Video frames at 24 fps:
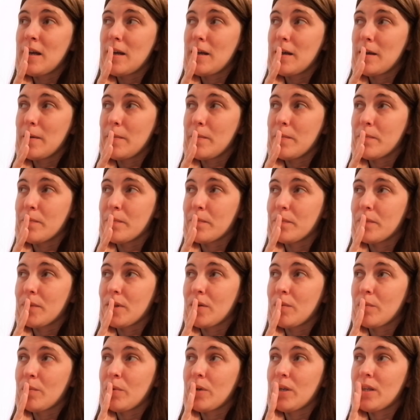
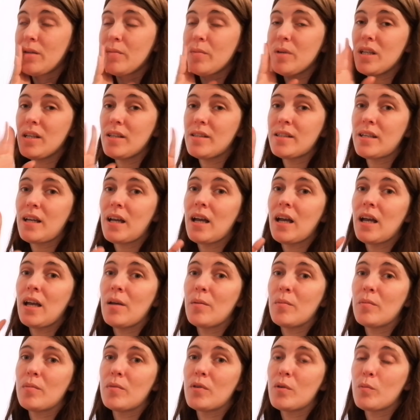But in the meantime,